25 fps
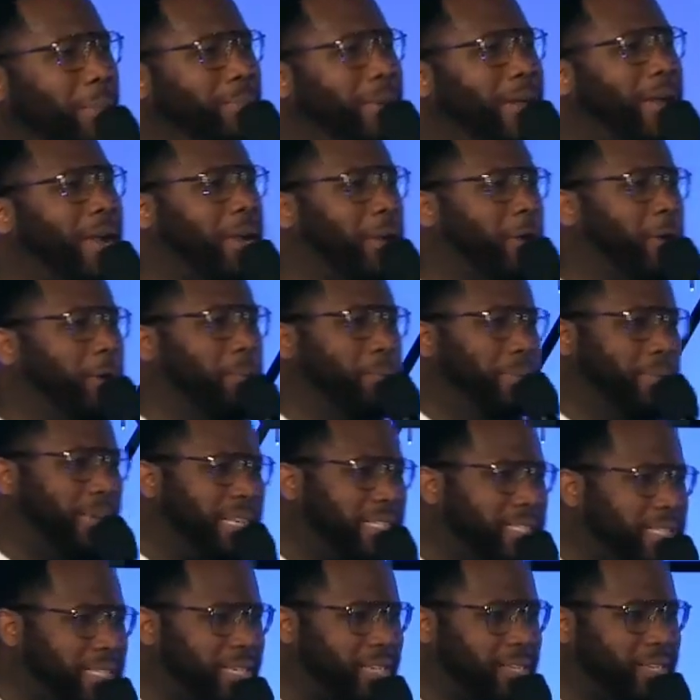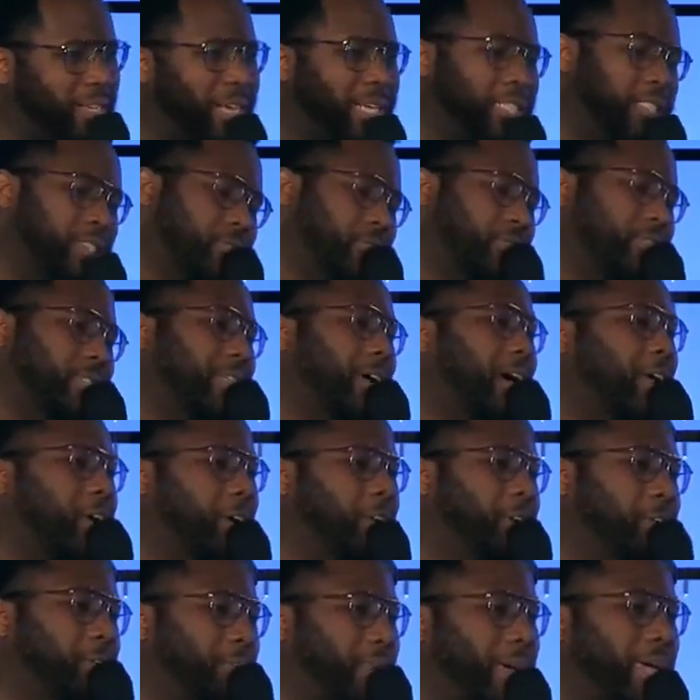not going to miss it, as if it's not on
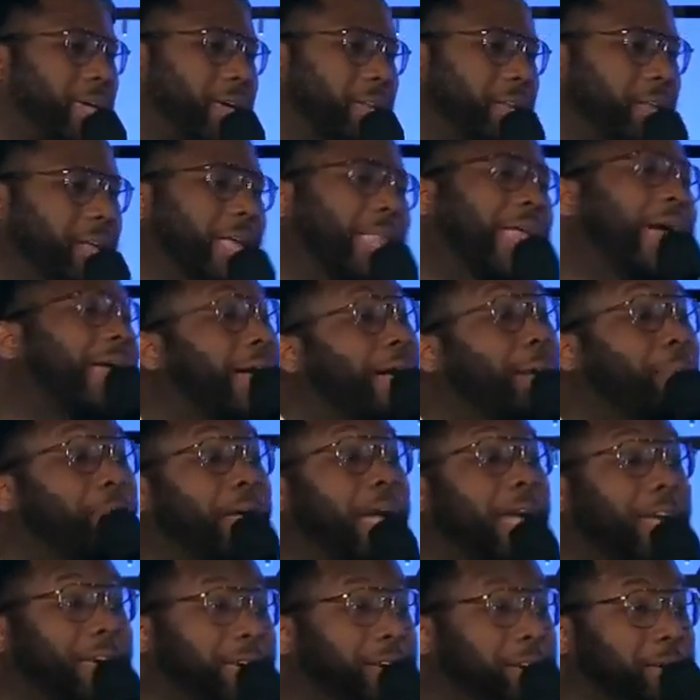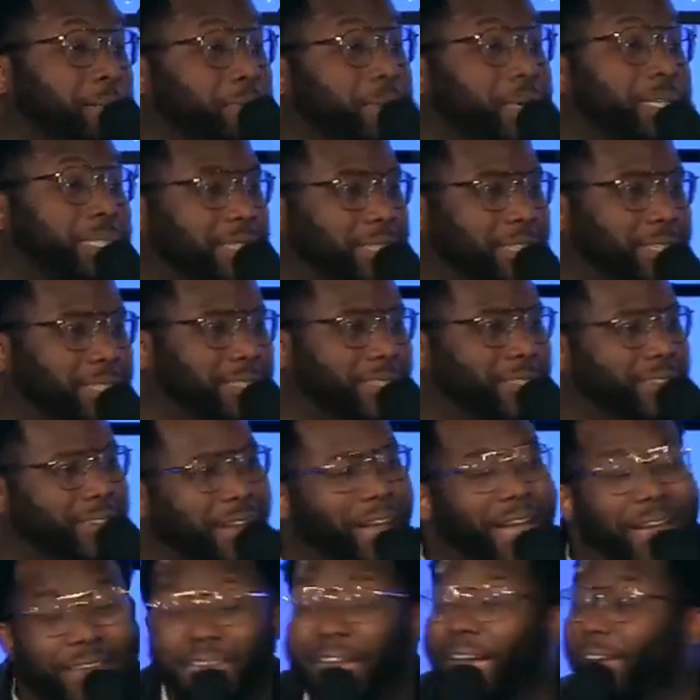demand. Like, I'm not going to miss it.
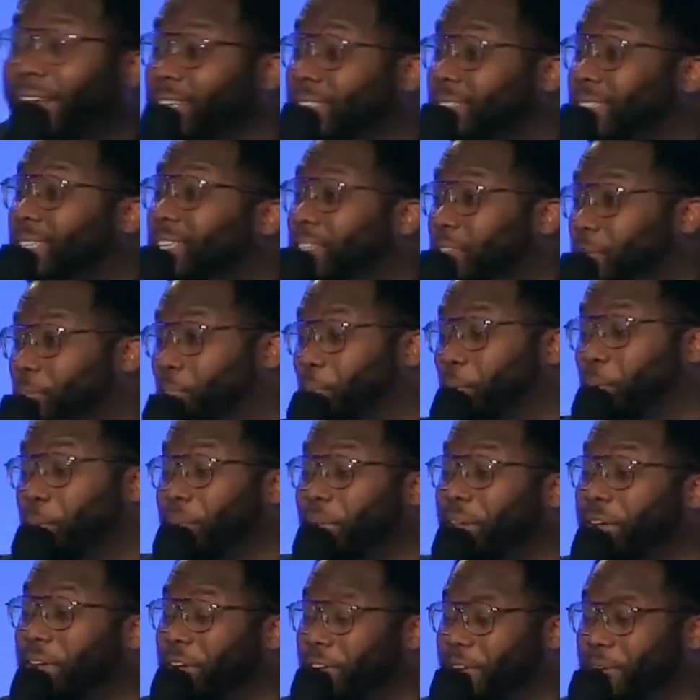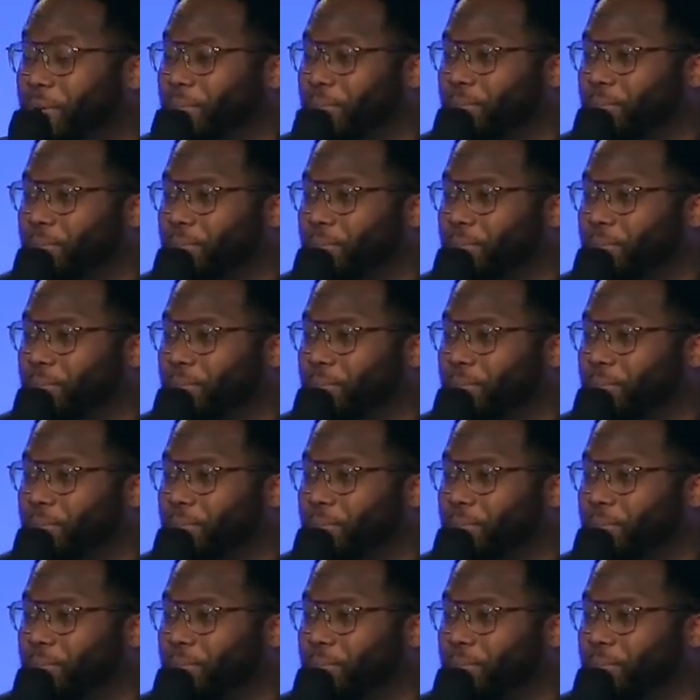I got to see the premiere.